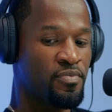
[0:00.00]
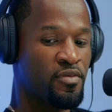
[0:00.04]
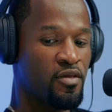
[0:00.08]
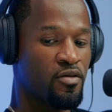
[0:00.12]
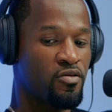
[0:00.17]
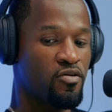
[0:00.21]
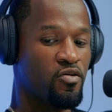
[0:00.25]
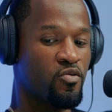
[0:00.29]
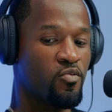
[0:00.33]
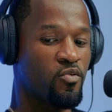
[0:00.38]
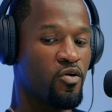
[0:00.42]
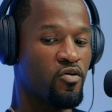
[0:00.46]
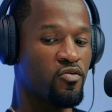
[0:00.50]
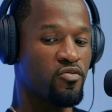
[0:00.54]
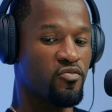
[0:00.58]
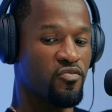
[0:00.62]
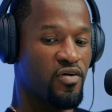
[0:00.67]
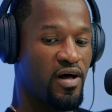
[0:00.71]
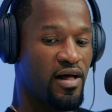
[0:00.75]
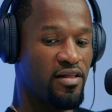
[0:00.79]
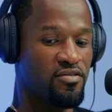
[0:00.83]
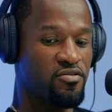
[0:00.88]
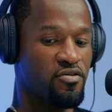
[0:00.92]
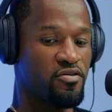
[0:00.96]
you won't
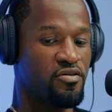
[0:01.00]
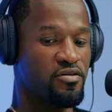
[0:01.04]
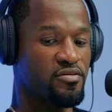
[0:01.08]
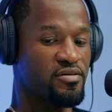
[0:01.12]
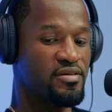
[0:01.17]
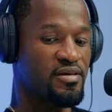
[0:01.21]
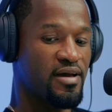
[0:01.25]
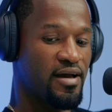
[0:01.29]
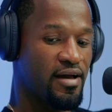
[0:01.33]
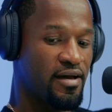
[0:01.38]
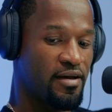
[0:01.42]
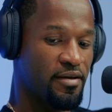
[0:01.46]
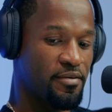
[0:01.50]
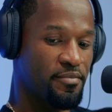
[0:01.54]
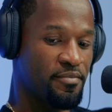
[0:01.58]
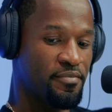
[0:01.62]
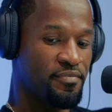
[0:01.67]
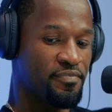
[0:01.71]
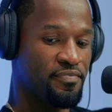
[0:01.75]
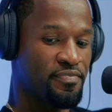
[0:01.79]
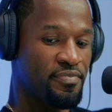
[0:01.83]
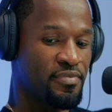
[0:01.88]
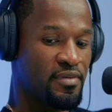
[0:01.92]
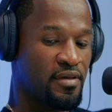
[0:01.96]
value your time.
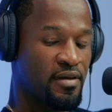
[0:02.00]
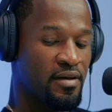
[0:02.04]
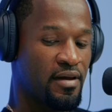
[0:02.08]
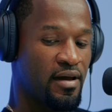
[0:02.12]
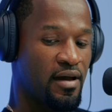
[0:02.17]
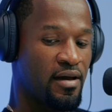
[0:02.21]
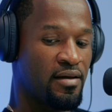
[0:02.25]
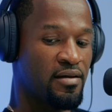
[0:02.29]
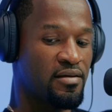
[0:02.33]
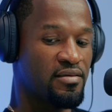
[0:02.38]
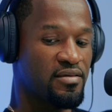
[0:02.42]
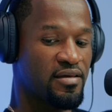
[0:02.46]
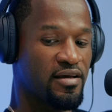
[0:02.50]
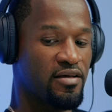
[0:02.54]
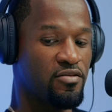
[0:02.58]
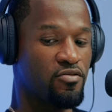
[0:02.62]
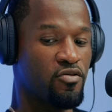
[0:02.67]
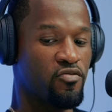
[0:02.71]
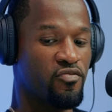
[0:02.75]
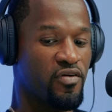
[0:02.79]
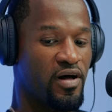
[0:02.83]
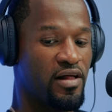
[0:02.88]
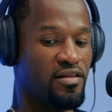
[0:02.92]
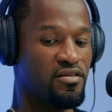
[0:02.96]
And until
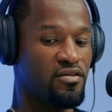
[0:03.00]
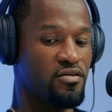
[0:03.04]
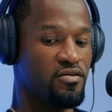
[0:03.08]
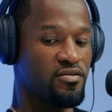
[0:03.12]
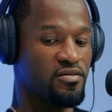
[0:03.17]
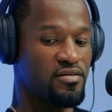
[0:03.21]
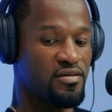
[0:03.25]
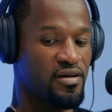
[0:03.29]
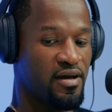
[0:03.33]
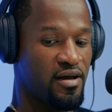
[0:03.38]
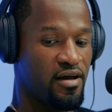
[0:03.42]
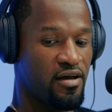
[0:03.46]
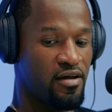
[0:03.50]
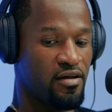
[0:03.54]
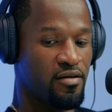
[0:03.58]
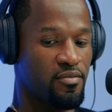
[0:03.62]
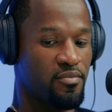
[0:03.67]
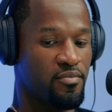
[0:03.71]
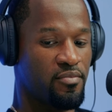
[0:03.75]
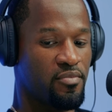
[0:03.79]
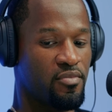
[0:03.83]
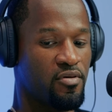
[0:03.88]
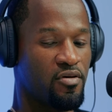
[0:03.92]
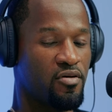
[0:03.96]
you value your
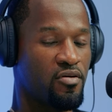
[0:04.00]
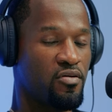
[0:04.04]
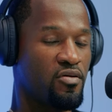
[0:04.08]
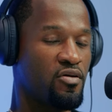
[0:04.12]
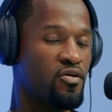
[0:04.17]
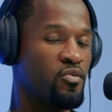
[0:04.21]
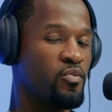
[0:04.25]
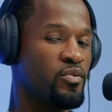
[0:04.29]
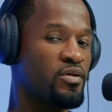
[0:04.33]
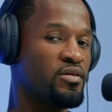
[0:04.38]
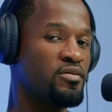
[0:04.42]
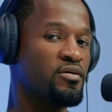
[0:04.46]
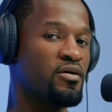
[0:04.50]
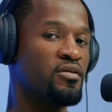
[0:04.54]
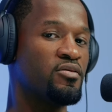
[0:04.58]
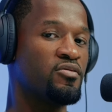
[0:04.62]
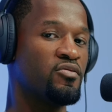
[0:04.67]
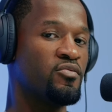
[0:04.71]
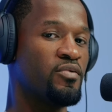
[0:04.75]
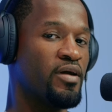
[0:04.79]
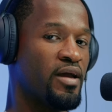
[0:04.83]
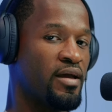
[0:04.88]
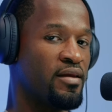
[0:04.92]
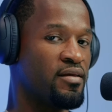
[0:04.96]
time, you will not
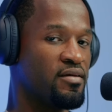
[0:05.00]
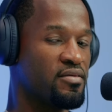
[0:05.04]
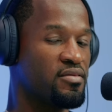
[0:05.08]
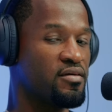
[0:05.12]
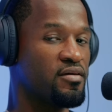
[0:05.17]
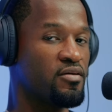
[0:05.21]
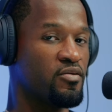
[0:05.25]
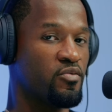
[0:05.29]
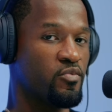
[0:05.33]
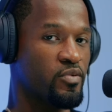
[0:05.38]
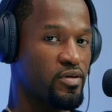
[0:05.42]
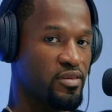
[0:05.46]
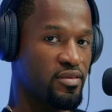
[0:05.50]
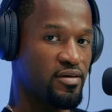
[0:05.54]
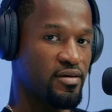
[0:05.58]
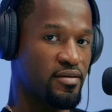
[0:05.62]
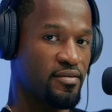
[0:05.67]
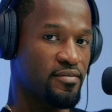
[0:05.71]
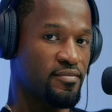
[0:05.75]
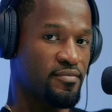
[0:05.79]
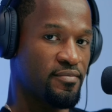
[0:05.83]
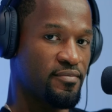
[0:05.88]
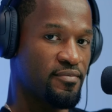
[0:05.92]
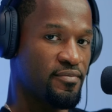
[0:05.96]
do anything with it.
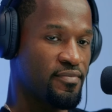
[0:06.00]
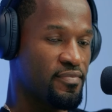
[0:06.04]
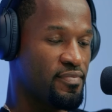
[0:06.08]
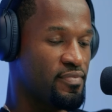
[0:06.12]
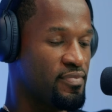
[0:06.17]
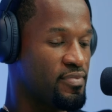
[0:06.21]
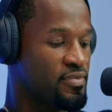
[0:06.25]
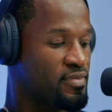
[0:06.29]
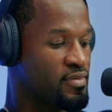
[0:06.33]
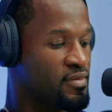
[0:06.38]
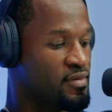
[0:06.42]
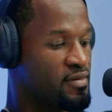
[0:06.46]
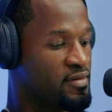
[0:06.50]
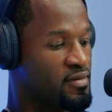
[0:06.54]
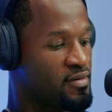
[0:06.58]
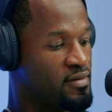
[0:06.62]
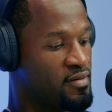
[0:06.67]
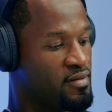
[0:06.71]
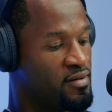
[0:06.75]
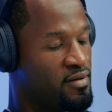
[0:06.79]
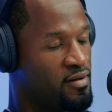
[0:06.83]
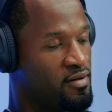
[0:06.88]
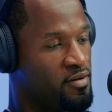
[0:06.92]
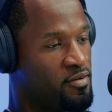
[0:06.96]

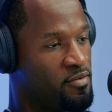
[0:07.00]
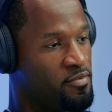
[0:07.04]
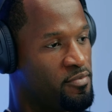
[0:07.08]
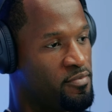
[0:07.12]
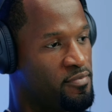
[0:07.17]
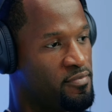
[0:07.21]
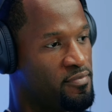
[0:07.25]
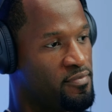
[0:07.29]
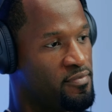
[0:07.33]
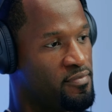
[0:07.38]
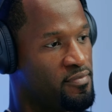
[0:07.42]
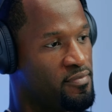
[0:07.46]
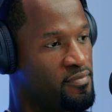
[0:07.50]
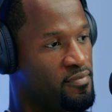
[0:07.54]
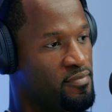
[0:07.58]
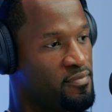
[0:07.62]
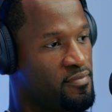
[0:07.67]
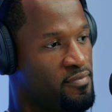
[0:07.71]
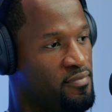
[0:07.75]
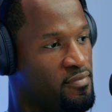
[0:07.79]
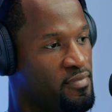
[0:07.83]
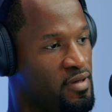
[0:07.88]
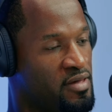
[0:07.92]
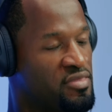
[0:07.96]
Um,
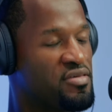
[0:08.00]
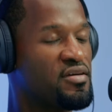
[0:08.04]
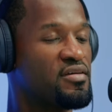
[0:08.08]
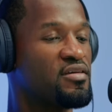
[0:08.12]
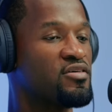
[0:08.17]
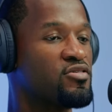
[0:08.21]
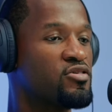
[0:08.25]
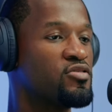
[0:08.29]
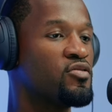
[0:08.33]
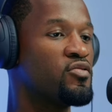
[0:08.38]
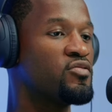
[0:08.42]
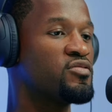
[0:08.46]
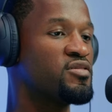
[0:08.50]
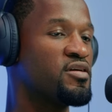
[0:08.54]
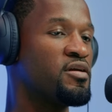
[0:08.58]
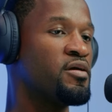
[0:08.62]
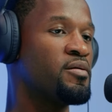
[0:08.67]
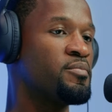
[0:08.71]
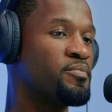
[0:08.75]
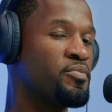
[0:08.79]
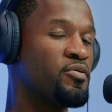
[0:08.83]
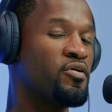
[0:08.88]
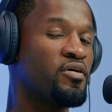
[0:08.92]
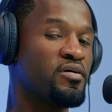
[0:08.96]
I think this shows the
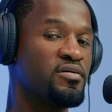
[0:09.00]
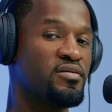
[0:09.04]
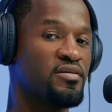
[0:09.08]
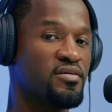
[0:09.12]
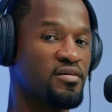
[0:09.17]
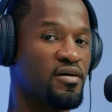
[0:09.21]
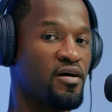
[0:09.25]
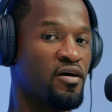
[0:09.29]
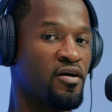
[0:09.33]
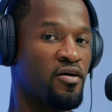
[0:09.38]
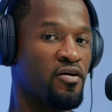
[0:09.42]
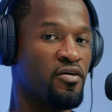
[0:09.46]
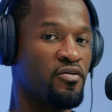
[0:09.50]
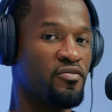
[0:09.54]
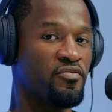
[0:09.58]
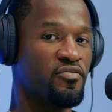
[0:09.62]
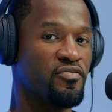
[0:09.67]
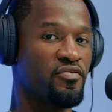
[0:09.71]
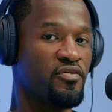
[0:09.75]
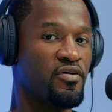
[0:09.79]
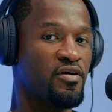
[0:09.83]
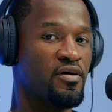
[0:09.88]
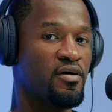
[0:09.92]
importance of